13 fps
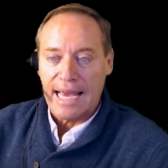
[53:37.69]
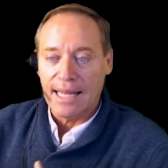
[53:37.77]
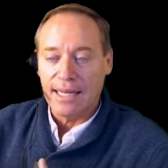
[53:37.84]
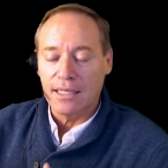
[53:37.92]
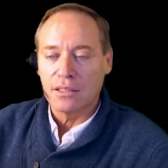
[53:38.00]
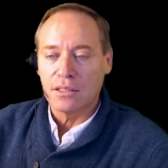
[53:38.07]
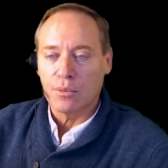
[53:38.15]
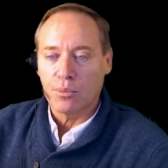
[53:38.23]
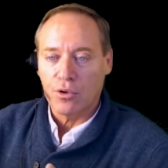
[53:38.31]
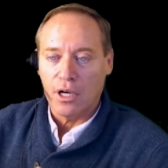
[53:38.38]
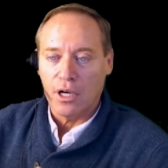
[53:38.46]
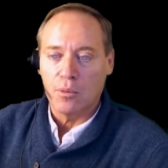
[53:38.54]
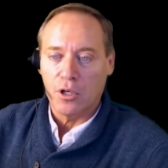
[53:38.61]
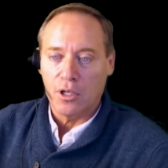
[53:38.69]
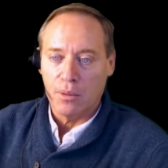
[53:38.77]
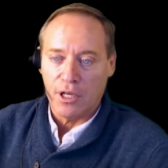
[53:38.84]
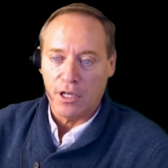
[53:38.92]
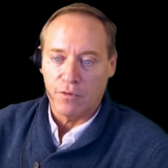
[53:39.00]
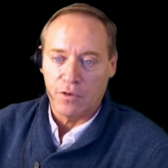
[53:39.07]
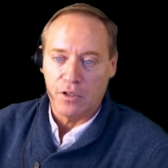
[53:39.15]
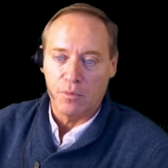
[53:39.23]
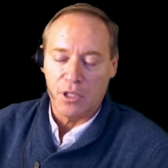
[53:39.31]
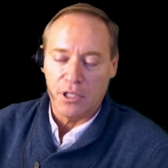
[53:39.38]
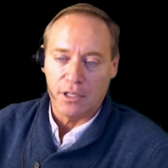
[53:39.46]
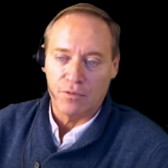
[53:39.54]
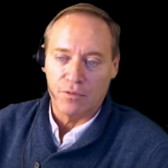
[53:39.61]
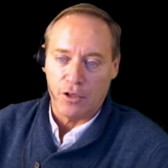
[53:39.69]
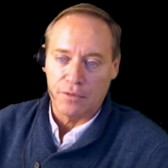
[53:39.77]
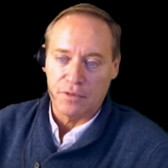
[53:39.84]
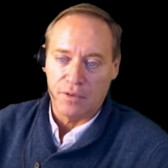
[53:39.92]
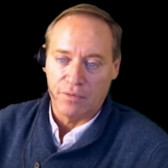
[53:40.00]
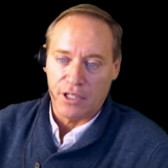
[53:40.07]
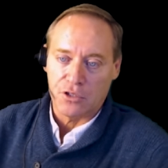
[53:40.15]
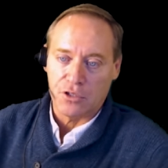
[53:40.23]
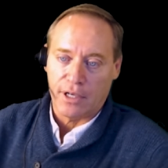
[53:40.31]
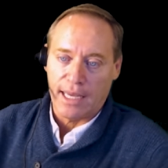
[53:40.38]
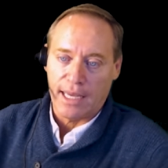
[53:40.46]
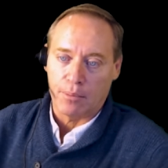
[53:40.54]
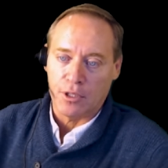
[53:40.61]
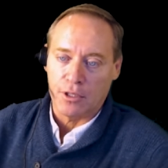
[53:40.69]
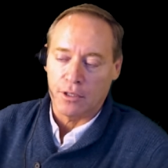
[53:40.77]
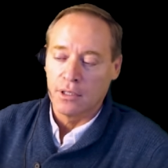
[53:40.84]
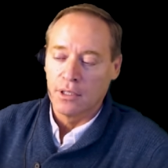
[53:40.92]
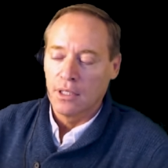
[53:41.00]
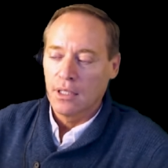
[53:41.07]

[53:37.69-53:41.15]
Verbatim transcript: that is the primary benefit of being involved in venture capital.